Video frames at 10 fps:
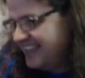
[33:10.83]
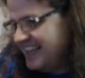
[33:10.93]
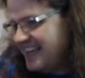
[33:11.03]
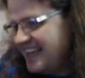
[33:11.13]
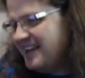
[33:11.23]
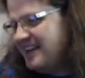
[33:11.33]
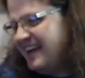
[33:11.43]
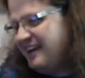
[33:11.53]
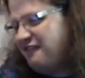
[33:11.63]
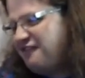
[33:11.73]
I
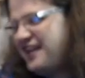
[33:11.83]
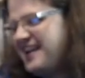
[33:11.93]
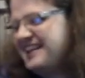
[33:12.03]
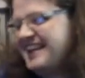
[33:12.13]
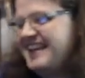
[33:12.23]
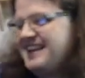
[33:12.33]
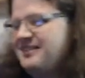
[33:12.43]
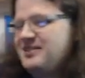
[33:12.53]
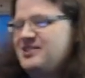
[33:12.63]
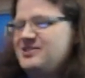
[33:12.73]
feel like it
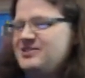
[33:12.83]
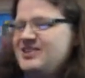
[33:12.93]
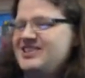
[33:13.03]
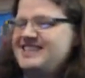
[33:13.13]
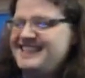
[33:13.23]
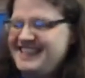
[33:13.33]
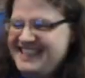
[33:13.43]
was worth it.